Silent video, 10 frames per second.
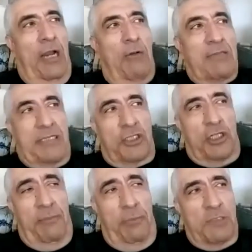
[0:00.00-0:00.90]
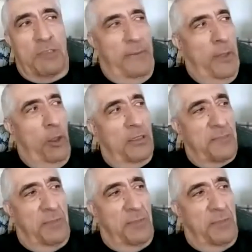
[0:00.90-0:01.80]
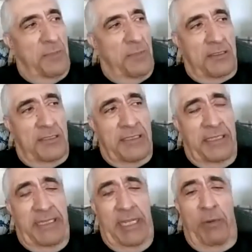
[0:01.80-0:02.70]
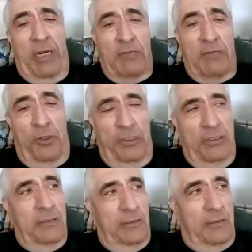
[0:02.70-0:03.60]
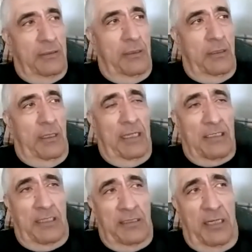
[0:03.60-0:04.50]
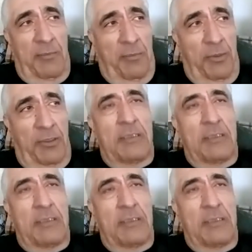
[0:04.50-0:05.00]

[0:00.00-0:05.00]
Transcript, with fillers: I was sexually abused by my oldest brother since the day when I was born, as long as I remember.